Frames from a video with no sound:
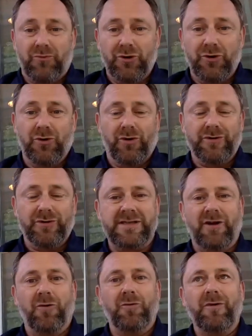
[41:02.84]
brutal.
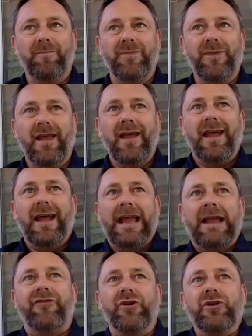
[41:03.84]
So
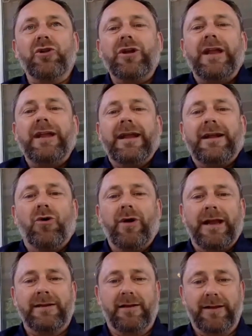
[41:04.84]
if you're looking at going
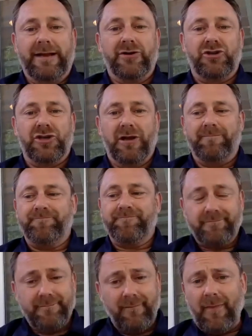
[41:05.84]
into leadership
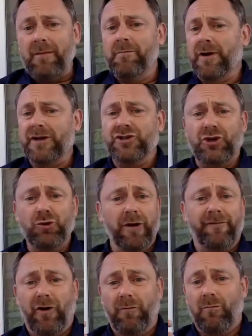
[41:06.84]
because you want to
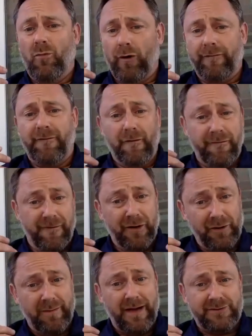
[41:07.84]
feel more fulfilled
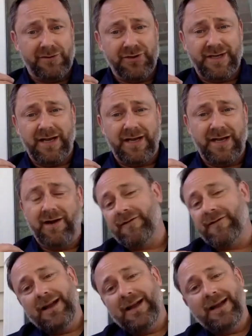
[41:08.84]
about yourself,
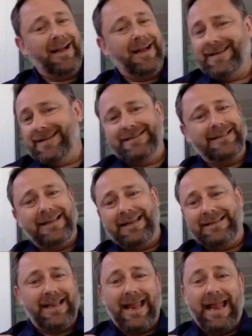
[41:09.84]

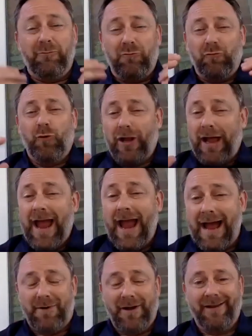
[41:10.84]
it will
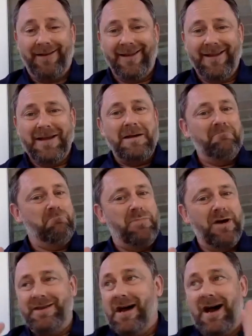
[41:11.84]
happen,
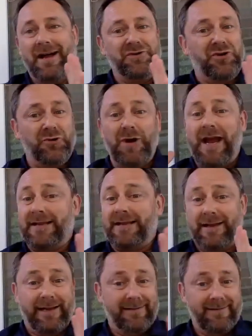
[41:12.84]
but not
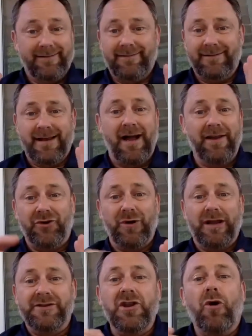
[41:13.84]
directly. Not direct.
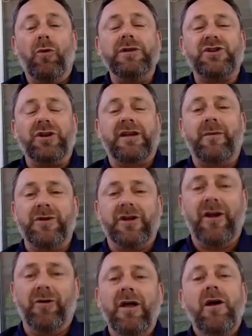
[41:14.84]
No one's going to come to you
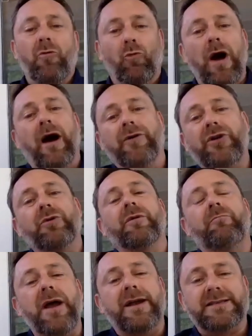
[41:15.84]
and go, "Wow, you're the
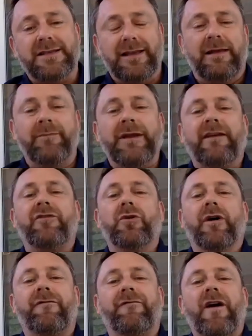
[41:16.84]
best." Let me give you a
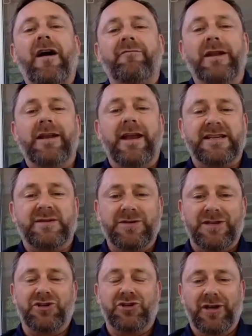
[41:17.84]
five-minute
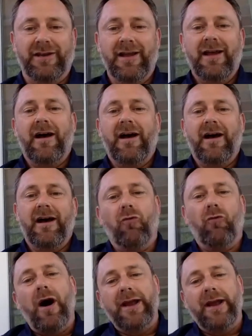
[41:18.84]
exposition of
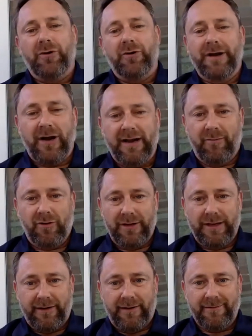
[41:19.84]
why you are an incredible
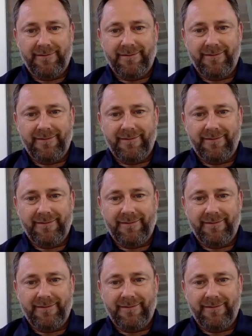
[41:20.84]
leader.